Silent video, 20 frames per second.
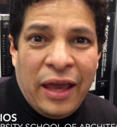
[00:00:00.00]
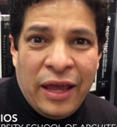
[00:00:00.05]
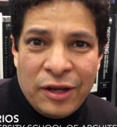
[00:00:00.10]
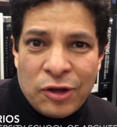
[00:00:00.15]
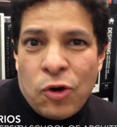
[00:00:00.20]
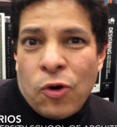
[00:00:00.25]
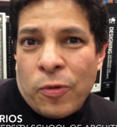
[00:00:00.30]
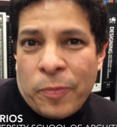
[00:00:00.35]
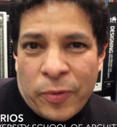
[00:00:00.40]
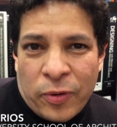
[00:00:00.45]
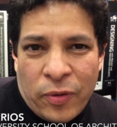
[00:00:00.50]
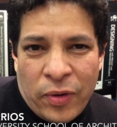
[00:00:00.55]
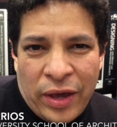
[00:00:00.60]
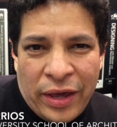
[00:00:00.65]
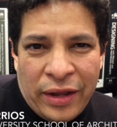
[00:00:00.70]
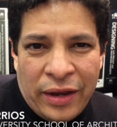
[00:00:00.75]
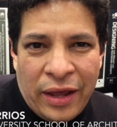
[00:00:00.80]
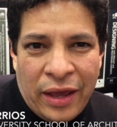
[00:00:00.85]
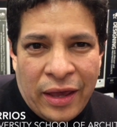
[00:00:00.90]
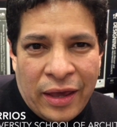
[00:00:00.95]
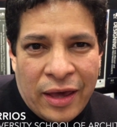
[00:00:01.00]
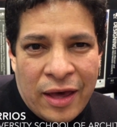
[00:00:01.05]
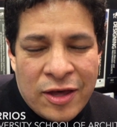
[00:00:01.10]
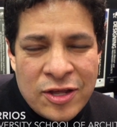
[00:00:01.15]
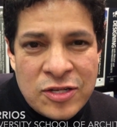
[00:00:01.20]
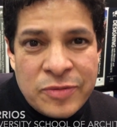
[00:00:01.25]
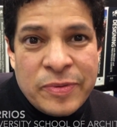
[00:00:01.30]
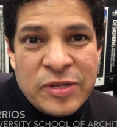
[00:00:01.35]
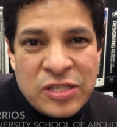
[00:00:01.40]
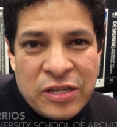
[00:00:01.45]
incorporating
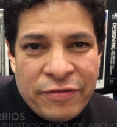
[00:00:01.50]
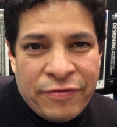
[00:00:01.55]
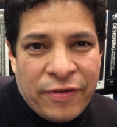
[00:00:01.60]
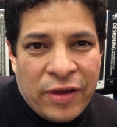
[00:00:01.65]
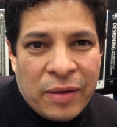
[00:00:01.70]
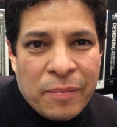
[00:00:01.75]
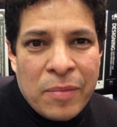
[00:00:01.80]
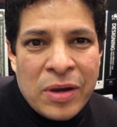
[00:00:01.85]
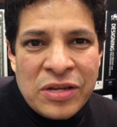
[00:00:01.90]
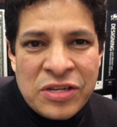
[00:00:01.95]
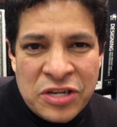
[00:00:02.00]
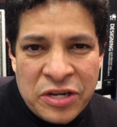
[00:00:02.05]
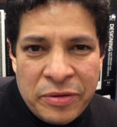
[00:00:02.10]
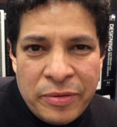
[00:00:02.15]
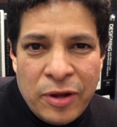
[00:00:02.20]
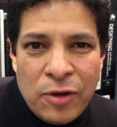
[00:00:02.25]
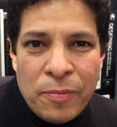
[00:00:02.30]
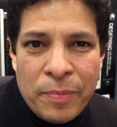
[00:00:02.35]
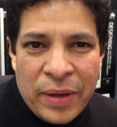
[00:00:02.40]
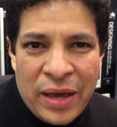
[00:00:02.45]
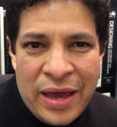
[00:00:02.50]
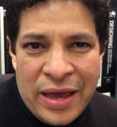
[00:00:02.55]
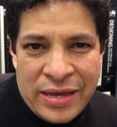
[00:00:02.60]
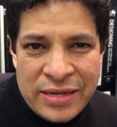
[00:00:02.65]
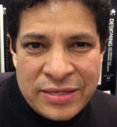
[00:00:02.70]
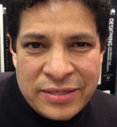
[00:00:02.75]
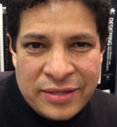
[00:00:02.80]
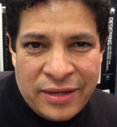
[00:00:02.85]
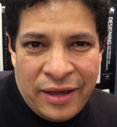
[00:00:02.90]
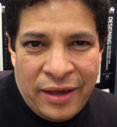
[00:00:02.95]
a specific
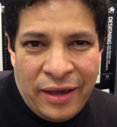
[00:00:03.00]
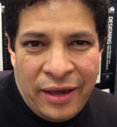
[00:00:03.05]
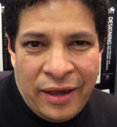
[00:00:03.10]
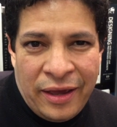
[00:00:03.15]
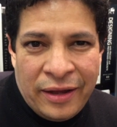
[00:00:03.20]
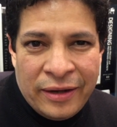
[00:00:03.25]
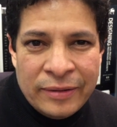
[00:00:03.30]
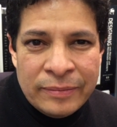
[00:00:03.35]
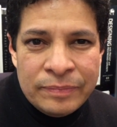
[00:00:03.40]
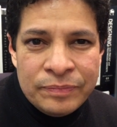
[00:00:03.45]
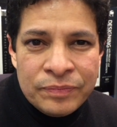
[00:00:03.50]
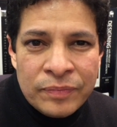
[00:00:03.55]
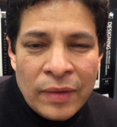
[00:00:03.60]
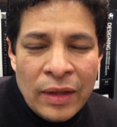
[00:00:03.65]
material-based and